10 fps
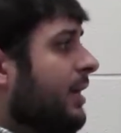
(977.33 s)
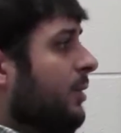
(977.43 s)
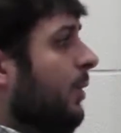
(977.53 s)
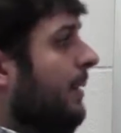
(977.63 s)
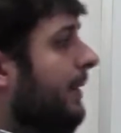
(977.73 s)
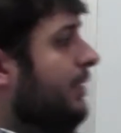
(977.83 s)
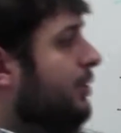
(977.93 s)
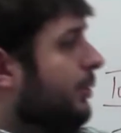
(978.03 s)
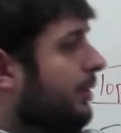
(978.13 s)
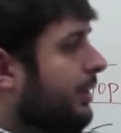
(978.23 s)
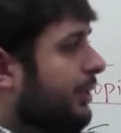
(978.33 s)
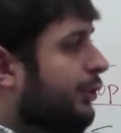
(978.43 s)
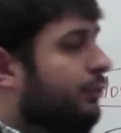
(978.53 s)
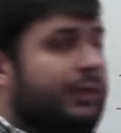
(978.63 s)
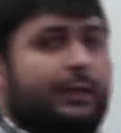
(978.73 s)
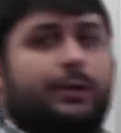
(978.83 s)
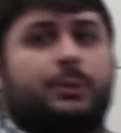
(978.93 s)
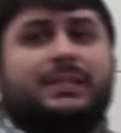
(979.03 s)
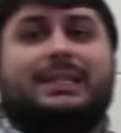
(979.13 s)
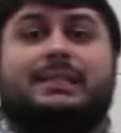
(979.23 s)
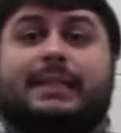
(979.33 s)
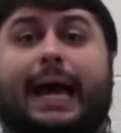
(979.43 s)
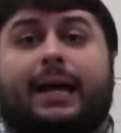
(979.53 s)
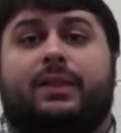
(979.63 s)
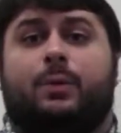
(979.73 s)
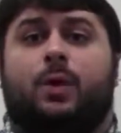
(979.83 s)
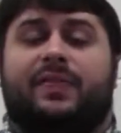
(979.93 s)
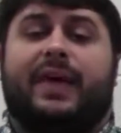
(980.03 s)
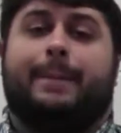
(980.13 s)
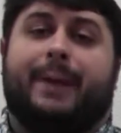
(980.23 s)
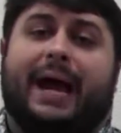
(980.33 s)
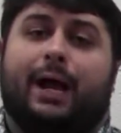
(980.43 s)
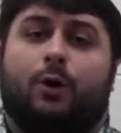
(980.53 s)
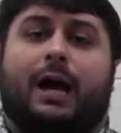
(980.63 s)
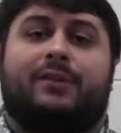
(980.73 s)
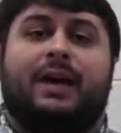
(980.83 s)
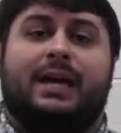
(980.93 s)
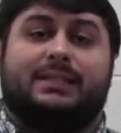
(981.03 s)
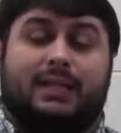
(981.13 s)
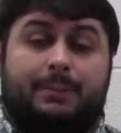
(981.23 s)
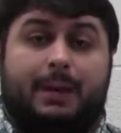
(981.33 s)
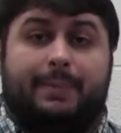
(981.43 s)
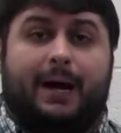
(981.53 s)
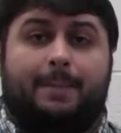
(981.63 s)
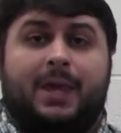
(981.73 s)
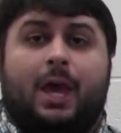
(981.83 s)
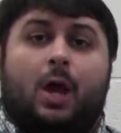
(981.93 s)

You want to make sure your reader knows exactly what that paragraph is going to be about.